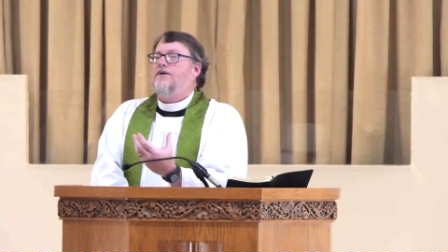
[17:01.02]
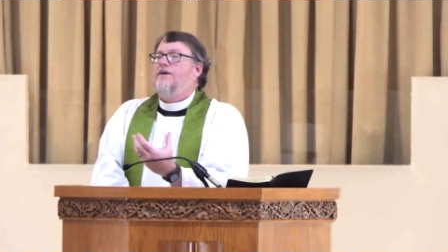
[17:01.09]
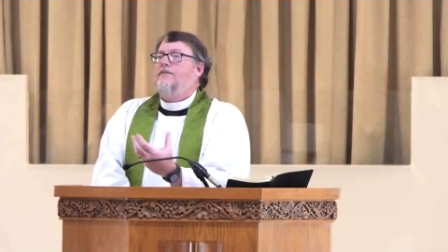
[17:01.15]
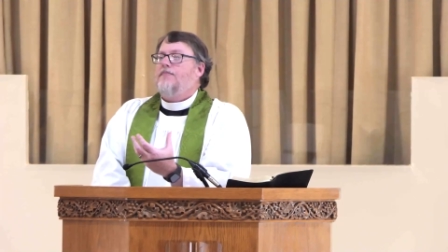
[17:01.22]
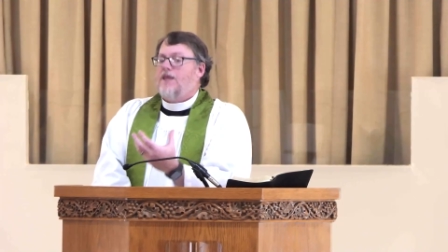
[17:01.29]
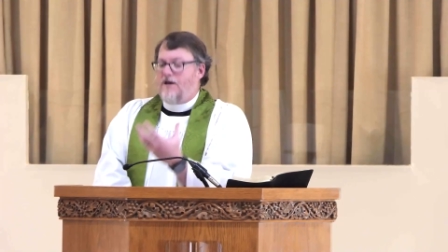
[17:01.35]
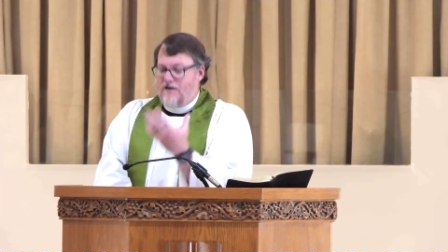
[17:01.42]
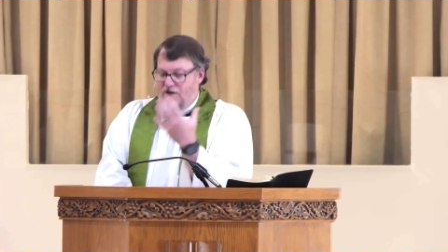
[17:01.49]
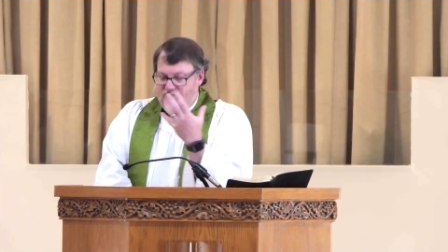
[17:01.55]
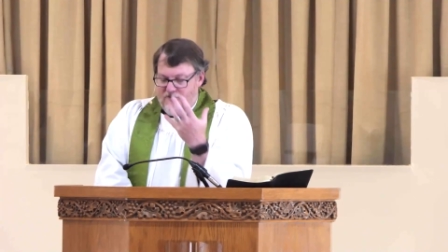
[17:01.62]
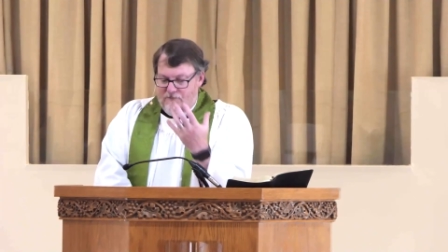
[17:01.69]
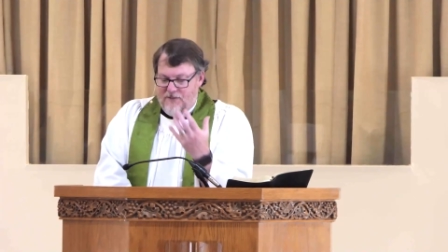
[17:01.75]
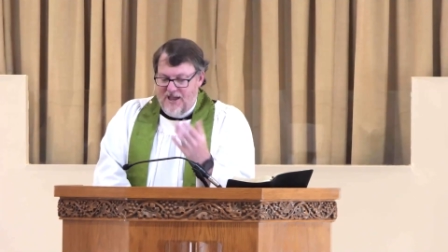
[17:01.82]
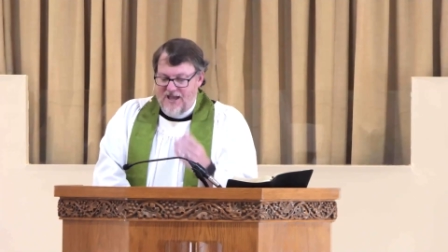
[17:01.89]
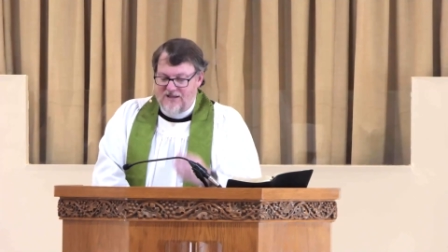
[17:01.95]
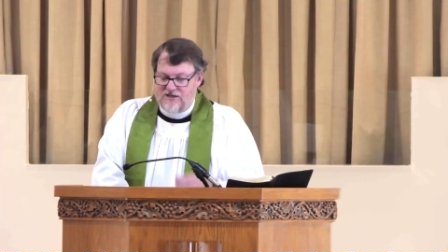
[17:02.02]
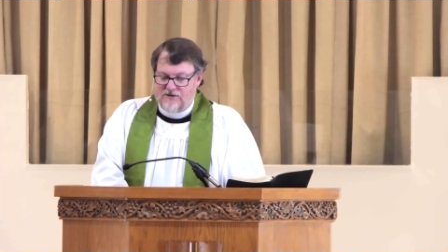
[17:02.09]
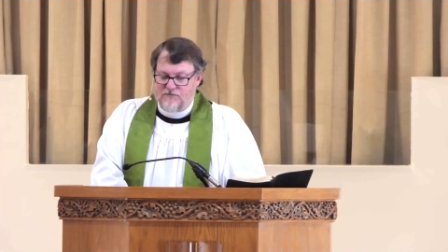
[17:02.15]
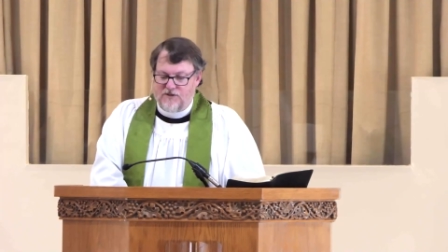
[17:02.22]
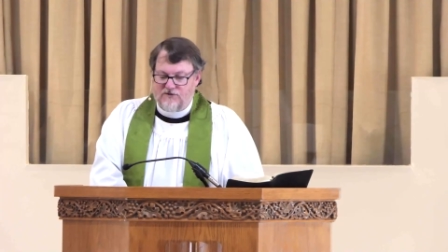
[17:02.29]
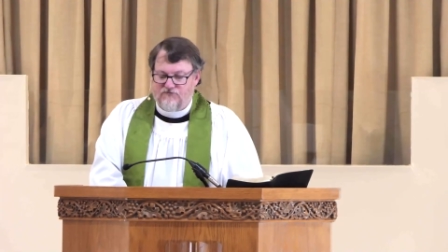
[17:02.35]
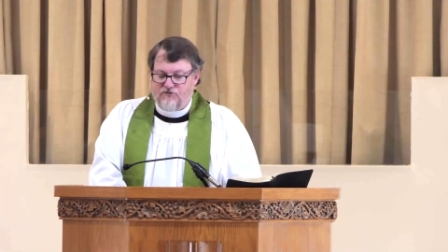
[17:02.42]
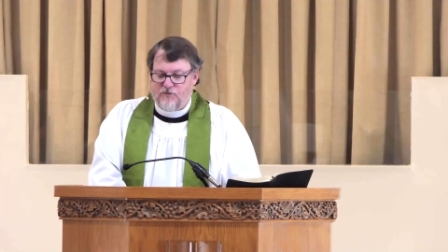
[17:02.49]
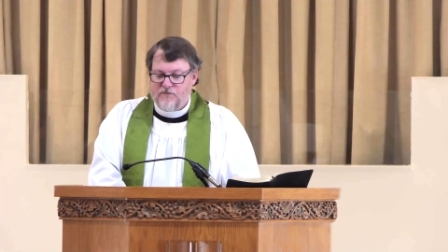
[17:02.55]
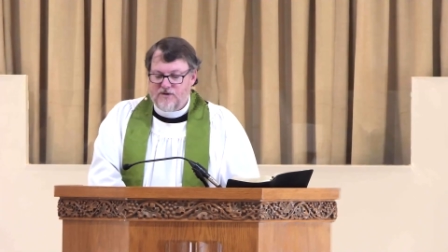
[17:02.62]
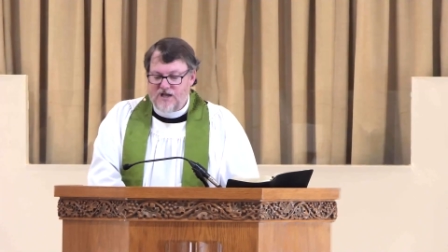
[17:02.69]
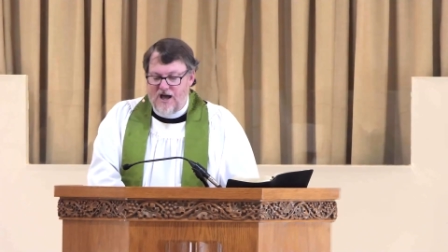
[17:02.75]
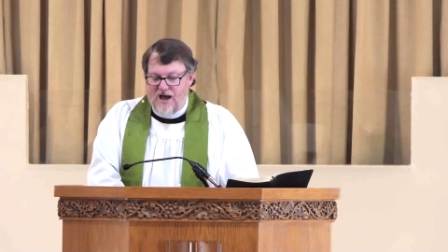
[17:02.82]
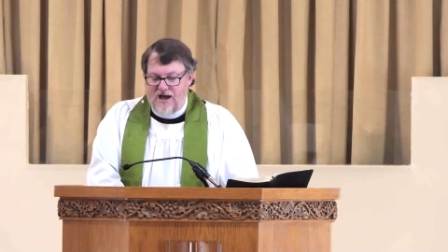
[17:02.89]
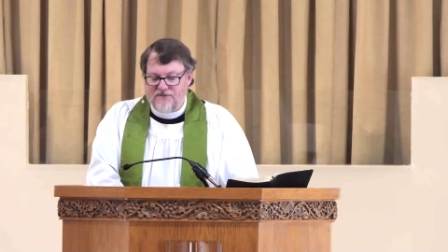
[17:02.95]
of abandonment from
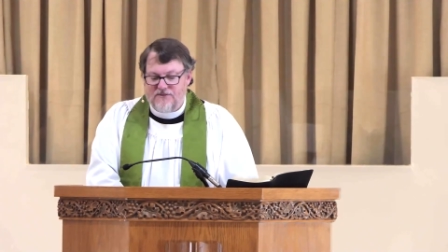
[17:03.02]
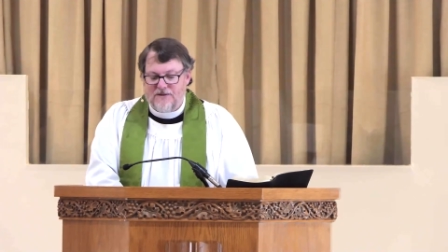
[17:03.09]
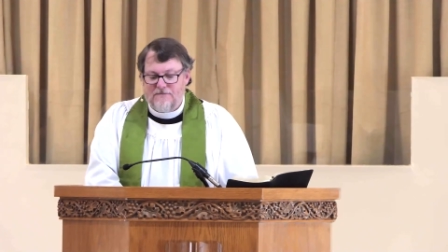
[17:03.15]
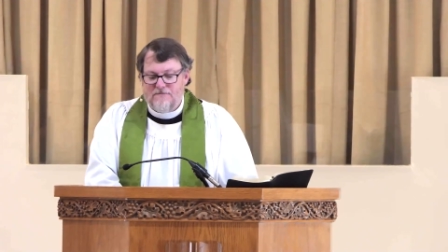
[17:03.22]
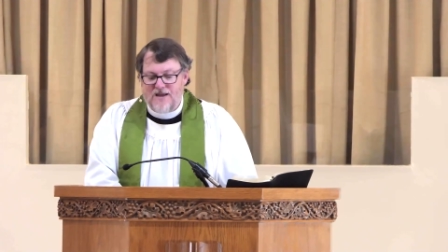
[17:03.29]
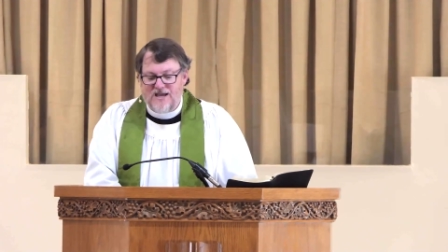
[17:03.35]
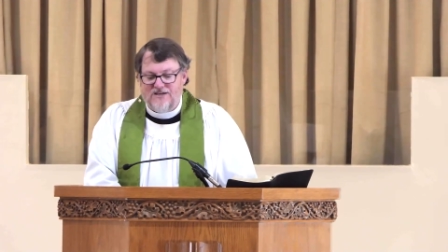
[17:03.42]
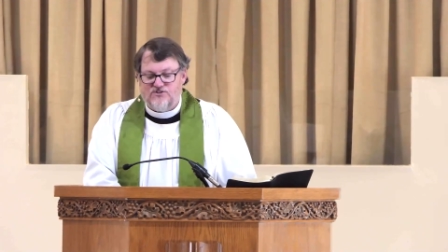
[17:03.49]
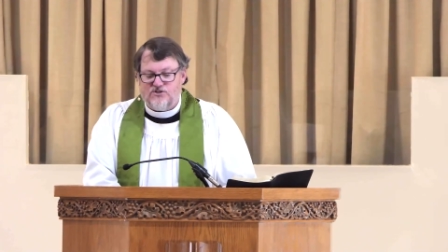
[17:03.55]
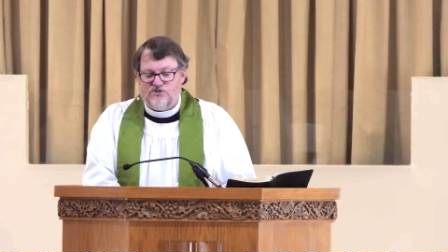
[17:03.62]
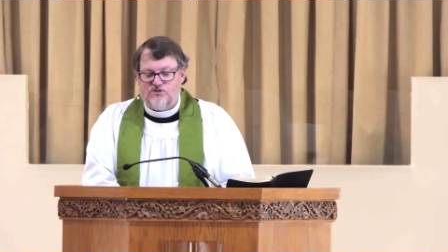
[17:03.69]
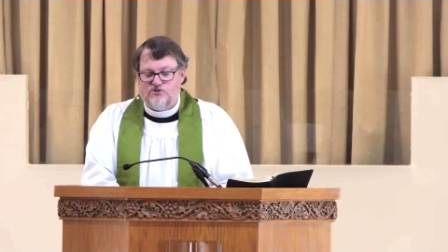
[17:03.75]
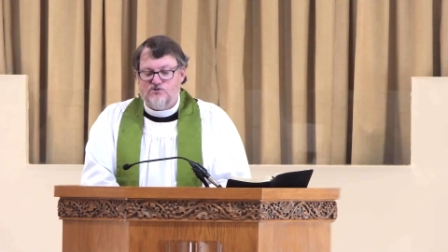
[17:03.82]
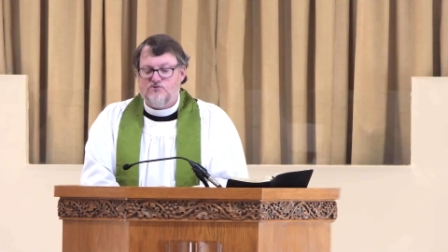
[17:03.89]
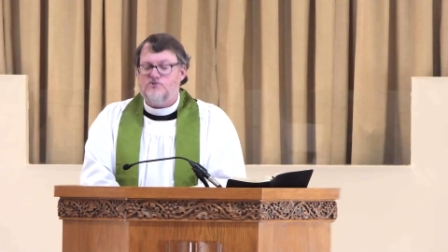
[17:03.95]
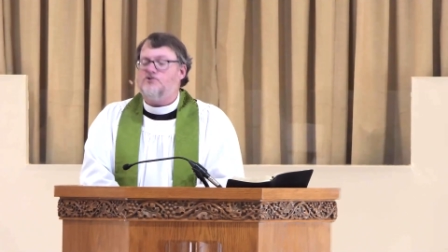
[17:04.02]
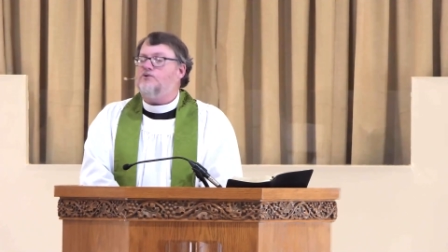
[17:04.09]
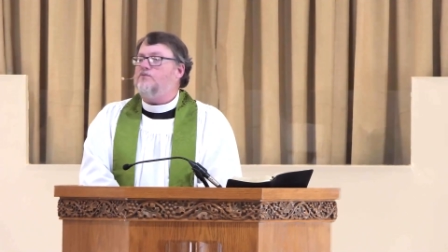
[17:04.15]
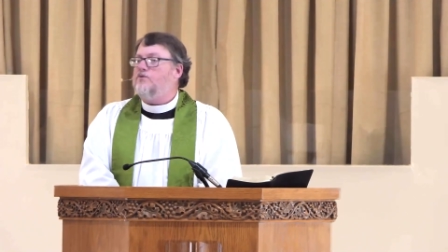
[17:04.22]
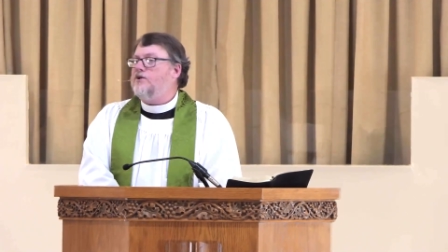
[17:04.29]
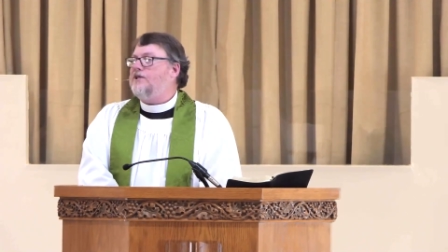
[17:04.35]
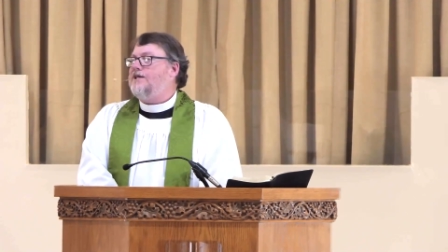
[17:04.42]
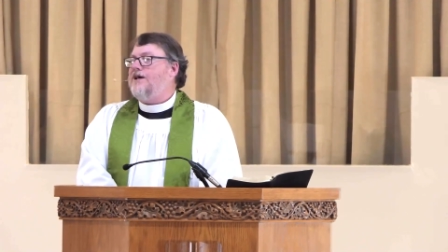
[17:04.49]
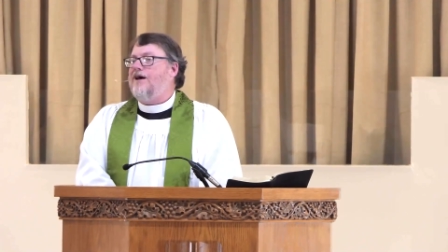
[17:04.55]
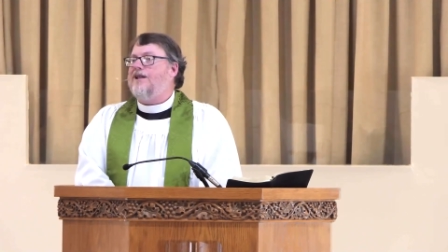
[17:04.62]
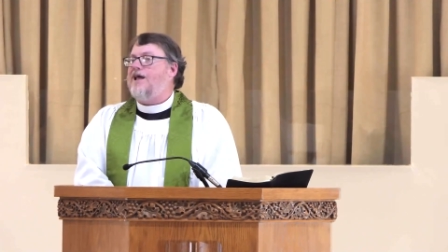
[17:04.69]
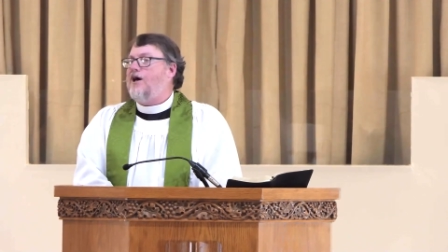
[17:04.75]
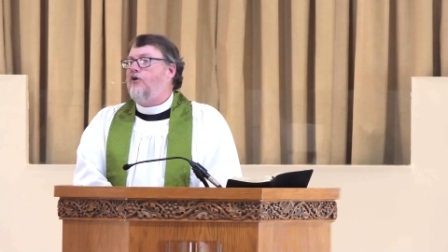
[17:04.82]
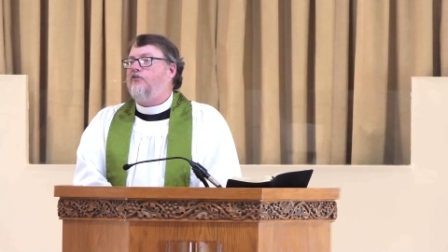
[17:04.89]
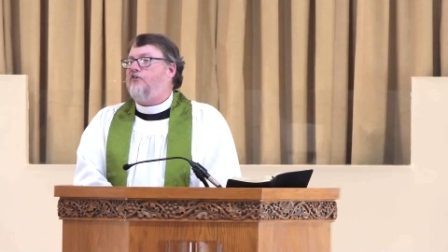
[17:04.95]
God that makes us do some really
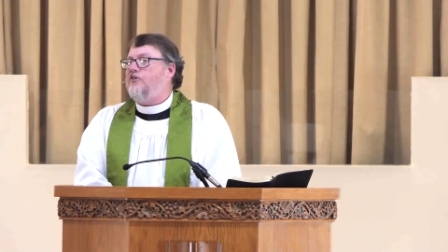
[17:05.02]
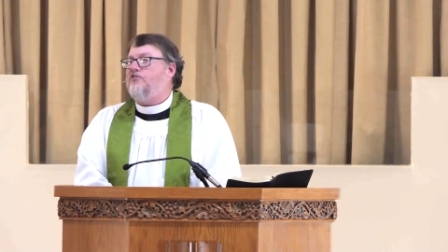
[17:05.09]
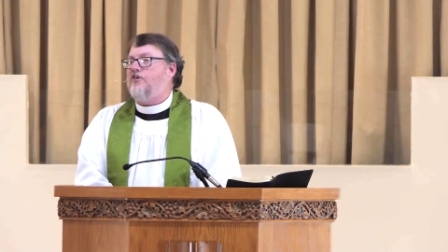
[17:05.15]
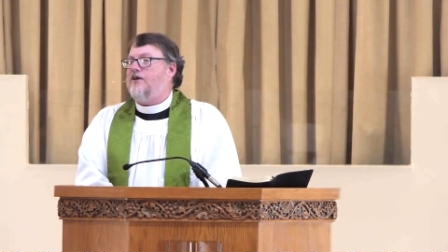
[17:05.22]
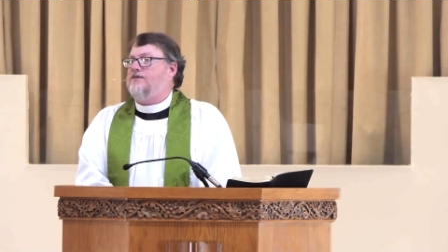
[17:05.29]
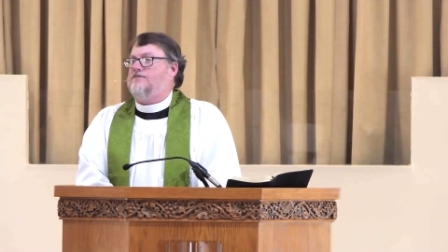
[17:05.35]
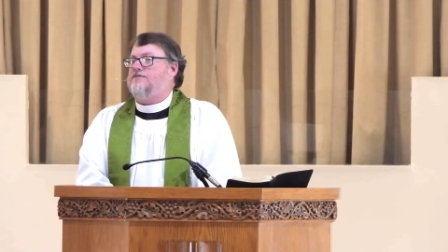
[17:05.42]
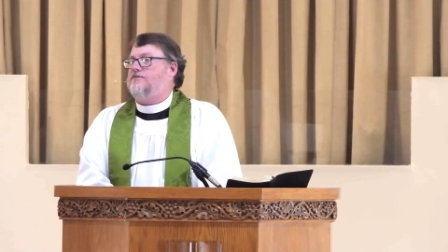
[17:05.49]
unhealthy things.